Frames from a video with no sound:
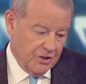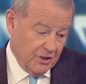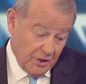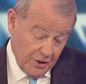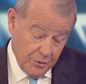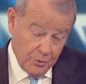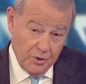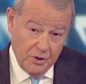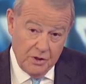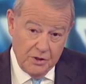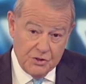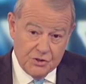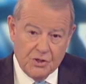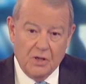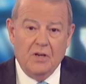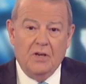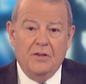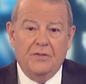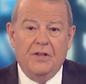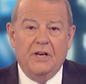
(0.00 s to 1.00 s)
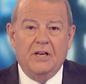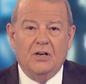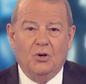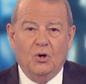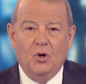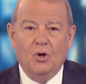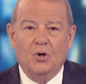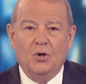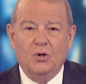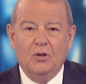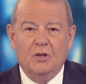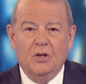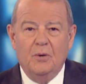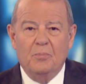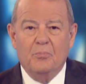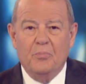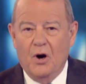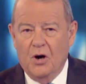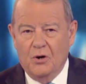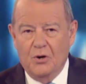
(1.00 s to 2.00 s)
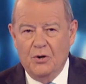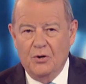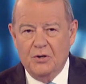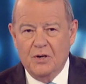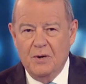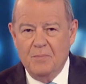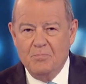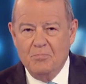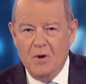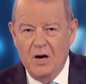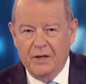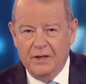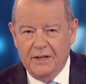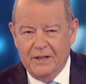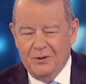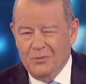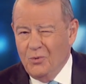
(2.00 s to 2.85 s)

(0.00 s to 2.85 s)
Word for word: In other words, they all borrowed money.